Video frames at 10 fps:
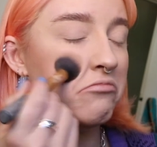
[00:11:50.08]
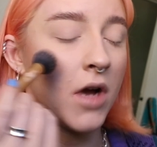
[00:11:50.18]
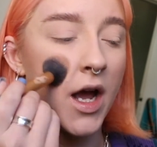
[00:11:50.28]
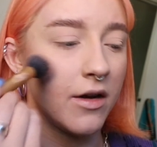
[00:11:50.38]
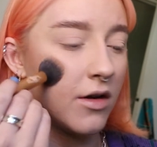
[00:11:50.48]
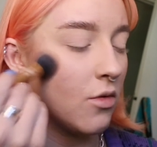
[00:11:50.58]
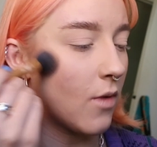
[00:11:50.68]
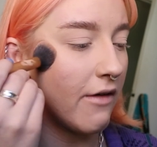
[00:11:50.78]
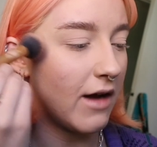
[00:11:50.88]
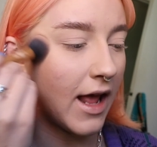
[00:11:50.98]
I don't know
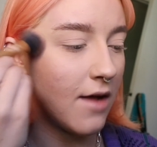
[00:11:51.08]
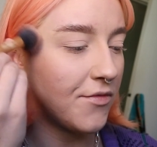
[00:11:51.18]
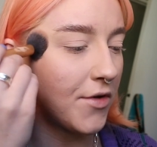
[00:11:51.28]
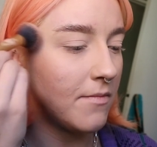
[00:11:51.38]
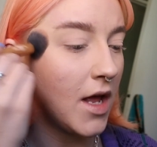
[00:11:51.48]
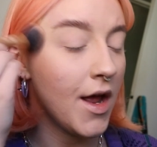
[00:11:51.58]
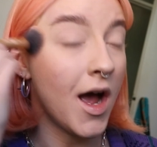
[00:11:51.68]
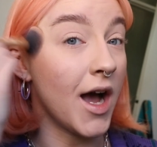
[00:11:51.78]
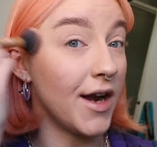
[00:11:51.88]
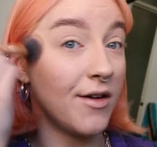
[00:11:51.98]
where it came from.
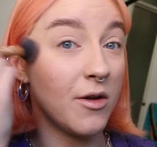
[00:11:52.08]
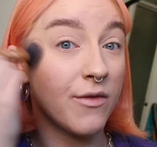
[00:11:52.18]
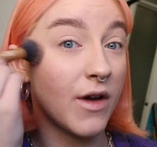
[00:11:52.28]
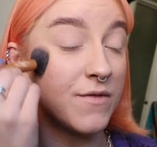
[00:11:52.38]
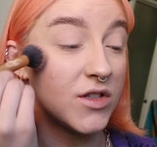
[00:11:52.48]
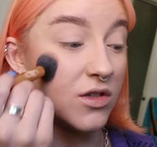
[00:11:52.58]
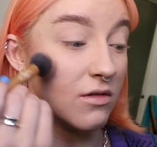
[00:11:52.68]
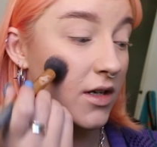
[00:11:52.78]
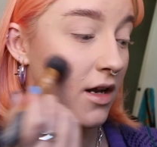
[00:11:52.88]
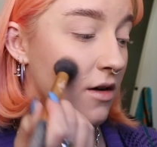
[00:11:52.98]
I don't know if I've
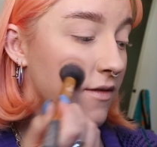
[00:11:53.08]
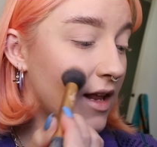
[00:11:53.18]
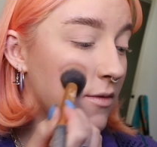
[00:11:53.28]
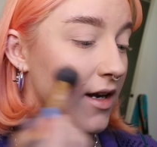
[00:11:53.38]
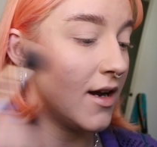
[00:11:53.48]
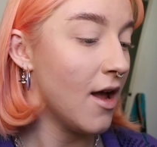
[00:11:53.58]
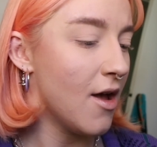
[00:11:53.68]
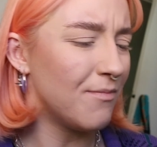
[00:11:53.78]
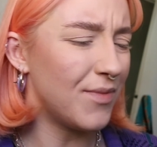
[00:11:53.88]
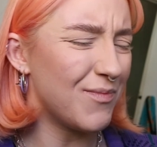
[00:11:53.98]
stolen it off anyone,
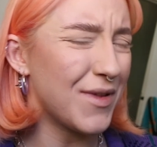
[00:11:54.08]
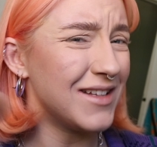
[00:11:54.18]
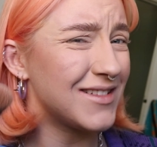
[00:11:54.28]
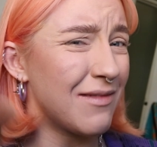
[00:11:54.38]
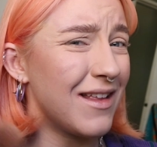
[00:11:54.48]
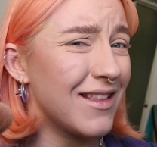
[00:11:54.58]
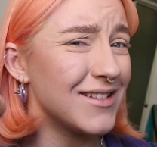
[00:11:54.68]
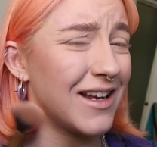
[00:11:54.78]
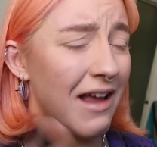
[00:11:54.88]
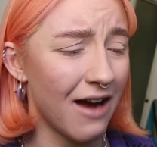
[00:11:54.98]
but there's something
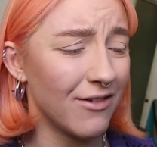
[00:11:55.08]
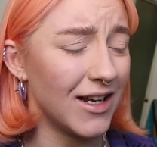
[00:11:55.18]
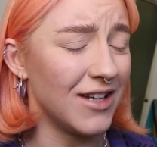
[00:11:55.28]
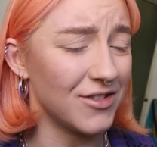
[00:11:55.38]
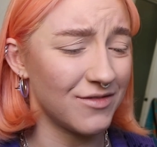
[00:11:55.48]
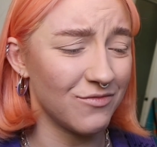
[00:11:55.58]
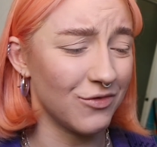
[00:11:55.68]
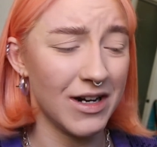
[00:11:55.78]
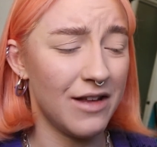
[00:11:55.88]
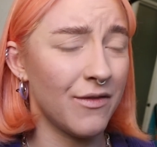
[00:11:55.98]
that's inherently just
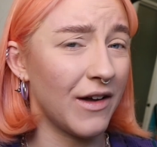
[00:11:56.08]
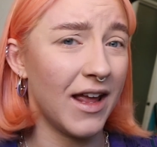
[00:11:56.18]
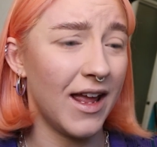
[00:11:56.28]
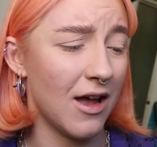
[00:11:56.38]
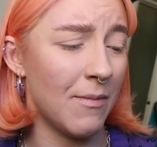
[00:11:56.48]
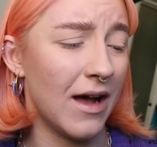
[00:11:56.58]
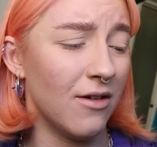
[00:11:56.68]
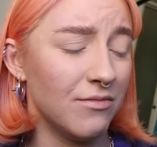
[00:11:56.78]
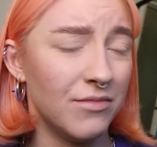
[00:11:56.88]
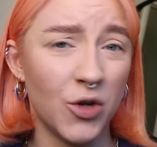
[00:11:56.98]
really funny
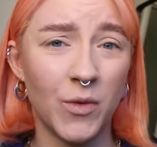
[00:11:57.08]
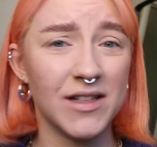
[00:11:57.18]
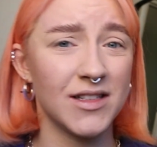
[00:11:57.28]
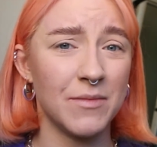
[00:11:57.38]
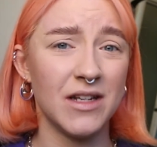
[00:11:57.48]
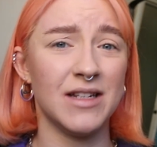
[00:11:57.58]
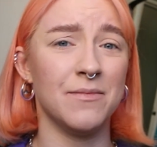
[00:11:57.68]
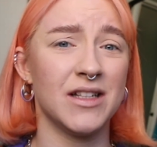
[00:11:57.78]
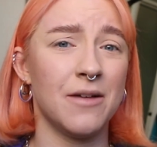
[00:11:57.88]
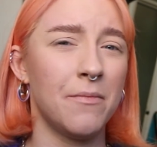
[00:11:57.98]
about you win some, you
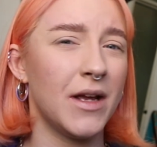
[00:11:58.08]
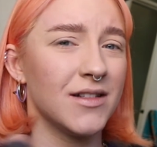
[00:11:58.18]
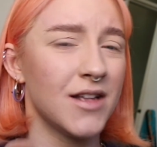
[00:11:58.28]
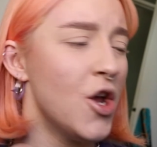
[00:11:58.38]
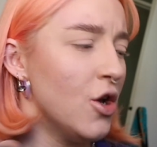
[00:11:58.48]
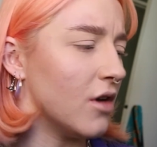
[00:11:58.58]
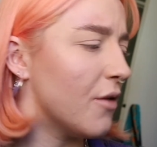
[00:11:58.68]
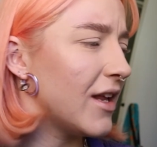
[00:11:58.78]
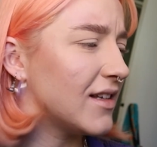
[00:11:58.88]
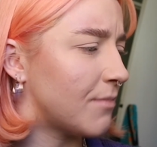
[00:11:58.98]
dim some, because no
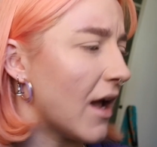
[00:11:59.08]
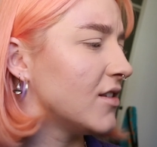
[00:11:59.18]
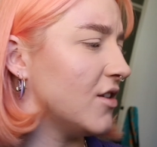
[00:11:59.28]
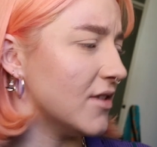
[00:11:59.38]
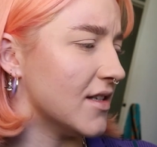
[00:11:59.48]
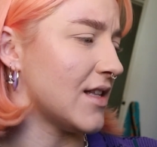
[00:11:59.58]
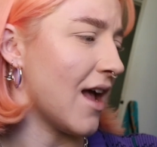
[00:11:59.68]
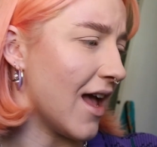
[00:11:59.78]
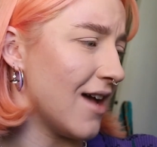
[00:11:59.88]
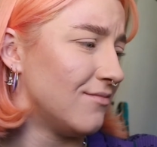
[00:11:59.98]
one expects you to
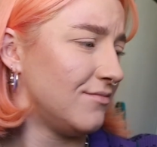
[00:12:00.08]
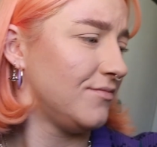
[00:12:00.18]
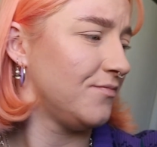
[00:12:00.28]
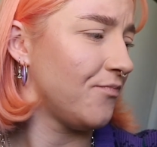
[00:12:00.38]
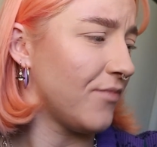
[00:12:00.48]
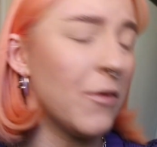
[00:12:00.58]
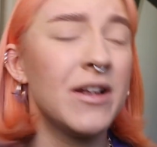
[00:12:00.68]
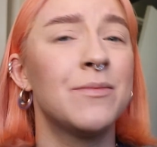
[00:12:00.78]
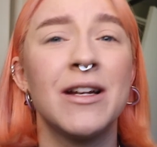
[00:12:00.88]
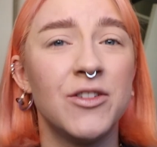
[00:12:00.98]
say it. No one
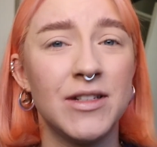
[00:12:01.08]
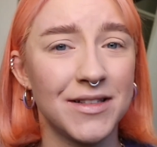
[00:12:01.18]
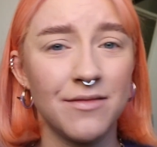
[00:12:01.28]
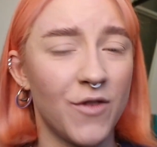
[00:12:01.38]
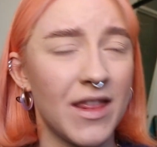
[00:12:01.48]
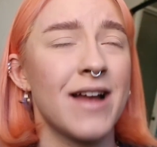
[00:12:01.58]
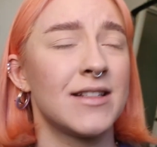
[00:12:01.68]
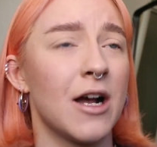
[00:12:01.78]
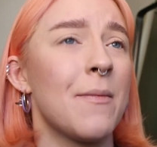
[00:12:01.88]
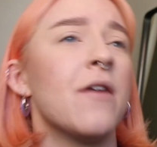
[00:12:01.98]
expects you for that
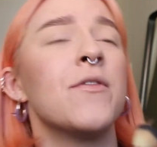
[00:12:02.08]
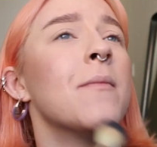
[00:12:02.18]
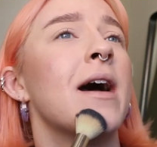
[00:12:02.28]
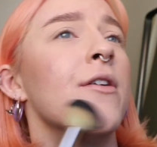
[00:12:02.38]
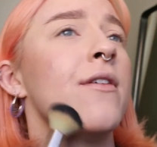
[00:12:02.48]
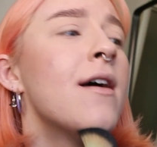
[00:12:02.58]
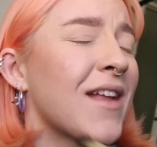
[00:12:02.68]
to come out of your mouth.